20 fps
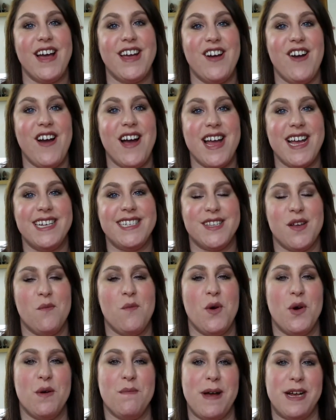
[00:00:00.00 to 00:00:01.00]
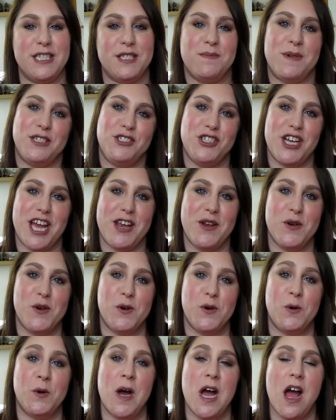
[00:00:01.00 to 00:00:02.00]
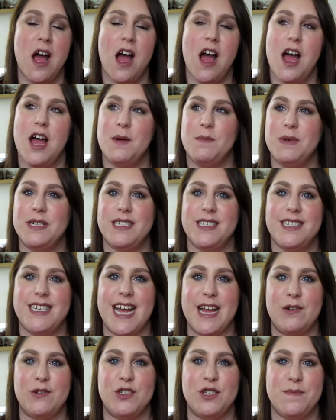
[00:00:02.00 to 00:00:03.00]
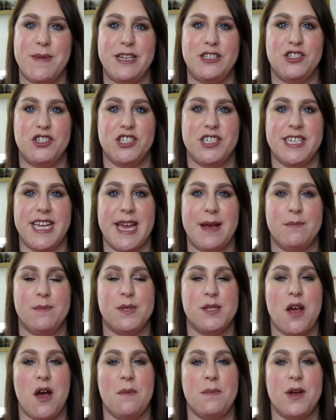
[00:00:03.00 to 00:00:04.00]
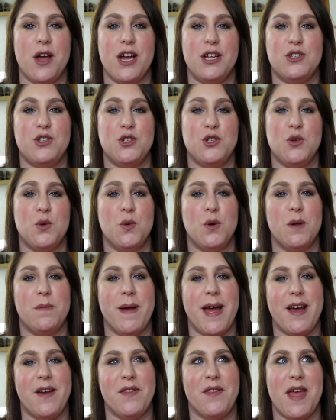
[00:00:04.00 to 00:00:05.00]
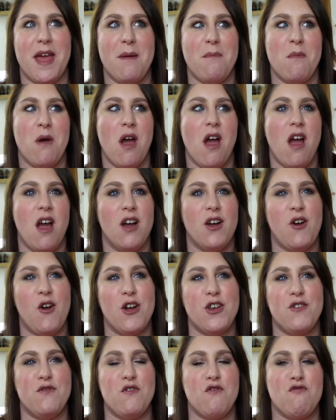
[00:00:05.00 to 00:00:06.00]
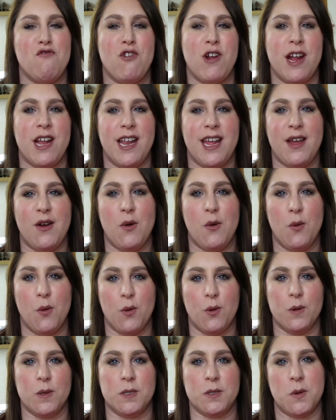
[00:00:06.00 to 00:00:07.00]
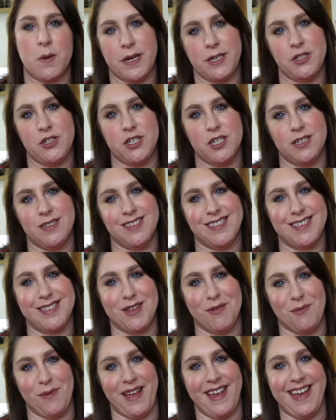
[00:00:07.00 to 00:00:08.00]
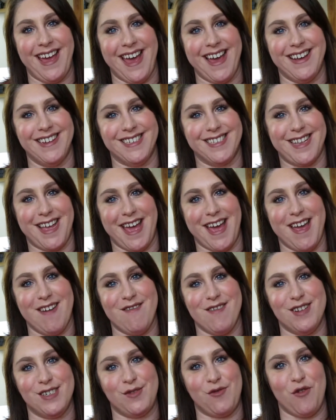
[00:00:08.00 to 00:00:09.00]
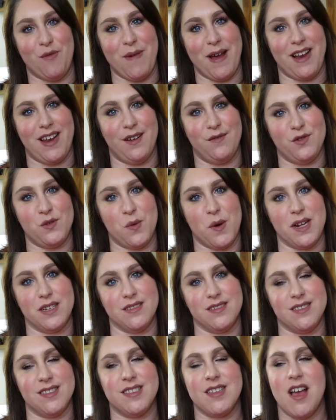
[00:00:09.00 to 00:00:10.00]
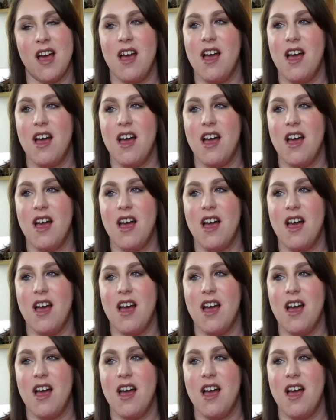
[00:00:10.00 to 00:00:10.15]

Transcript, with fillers: guys and welcome back to my channel. Um, today on Dementia Tips I'm going to talk about them kind of really awkward questions that we get as carers from our loved ones.